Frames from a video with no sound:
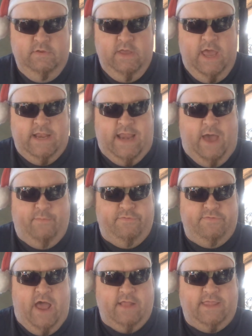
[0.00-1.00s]
And that was
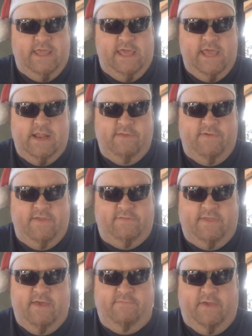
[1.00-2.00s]
not the end of his
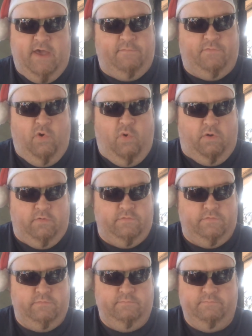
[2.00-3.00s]
giving, of
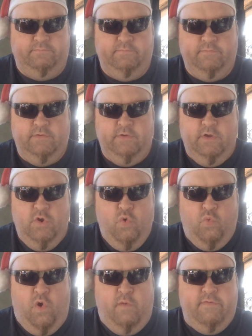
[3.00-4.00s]
course.
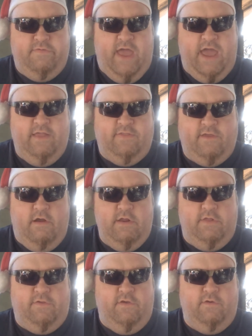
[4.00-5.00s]
Romans
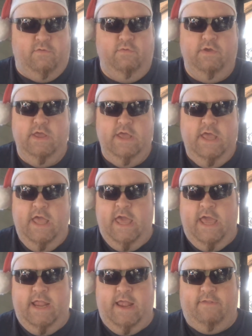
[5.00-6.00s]
8:32.
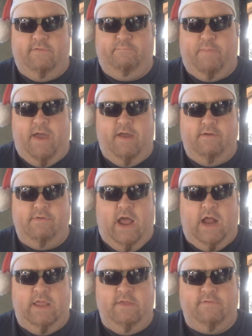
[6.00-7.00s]
He that spared
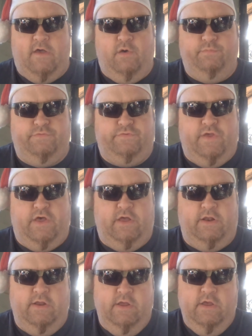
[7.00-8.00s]
not his own
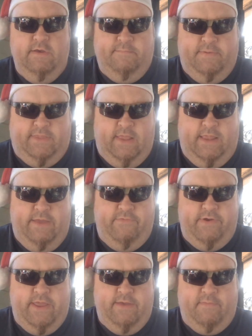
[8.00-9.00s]
son, but
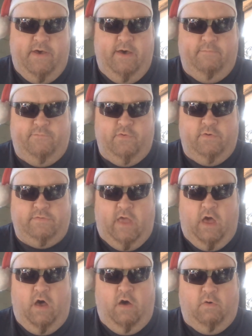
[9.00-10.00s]
delivered him up for us
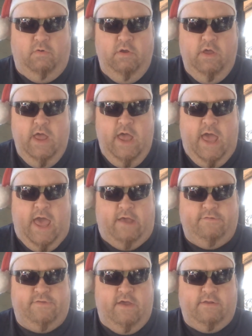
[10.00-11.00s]
all, how
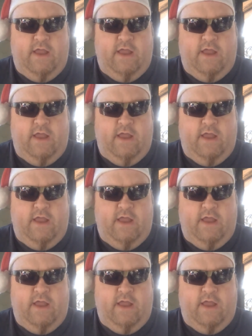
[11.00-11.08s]
shall